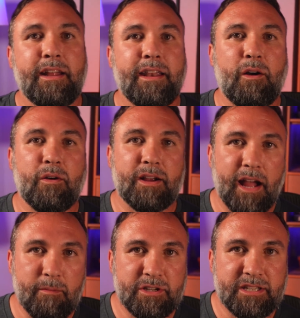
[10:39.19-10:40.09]
Now,
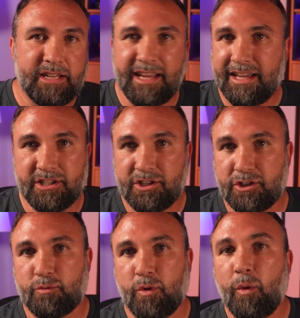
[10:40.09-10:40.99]
Commerce City isn't
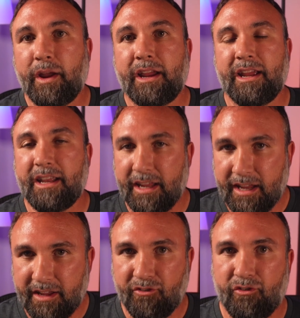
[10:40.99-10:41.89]
just growing, it
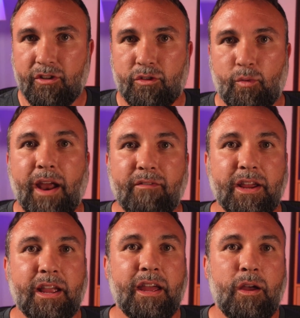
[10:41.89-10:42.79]
is
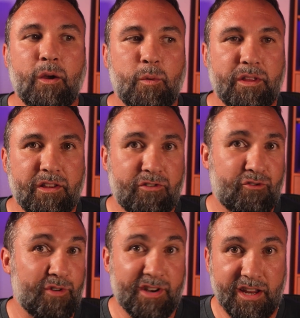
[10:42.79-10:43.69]
thriving with its
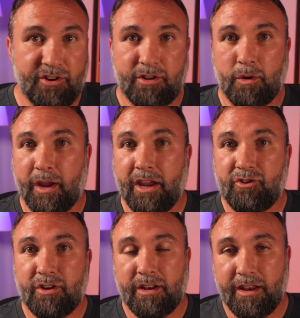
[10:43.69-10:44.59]
strategic
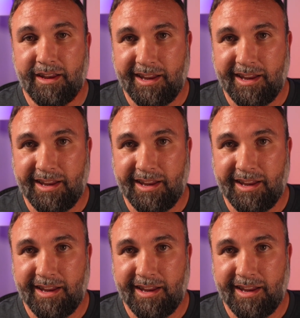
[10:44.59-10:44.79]
location,